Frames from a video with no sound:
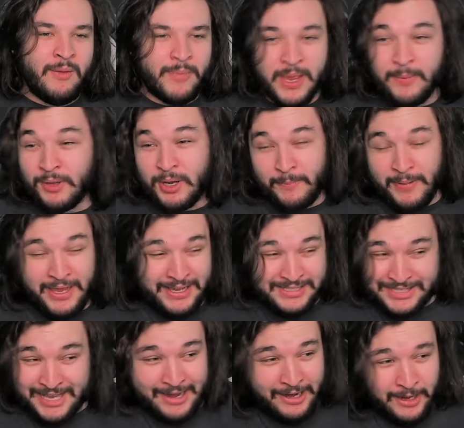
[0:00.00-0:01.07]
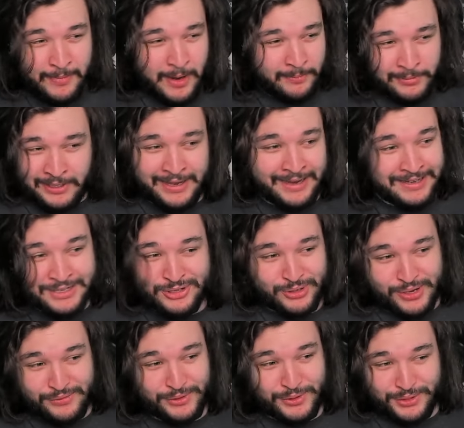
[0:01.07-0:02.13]
people to be excited about playing
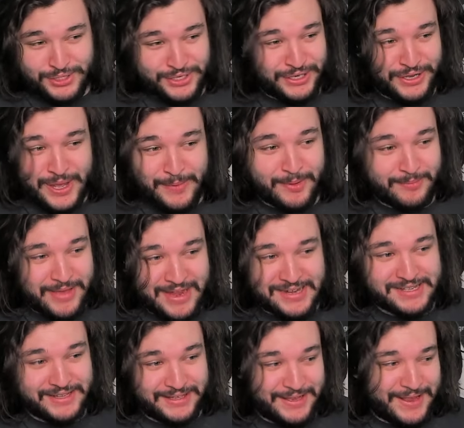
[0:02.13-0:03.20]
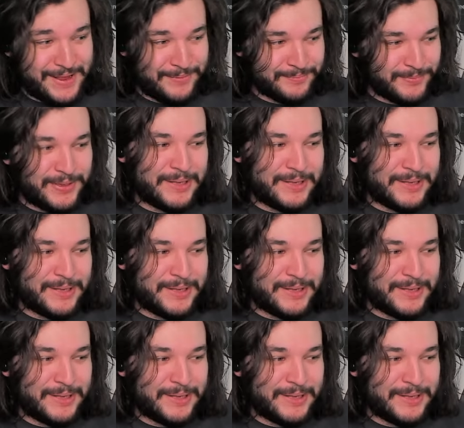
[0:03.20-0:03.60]
Eternal Evolution coming back to the game.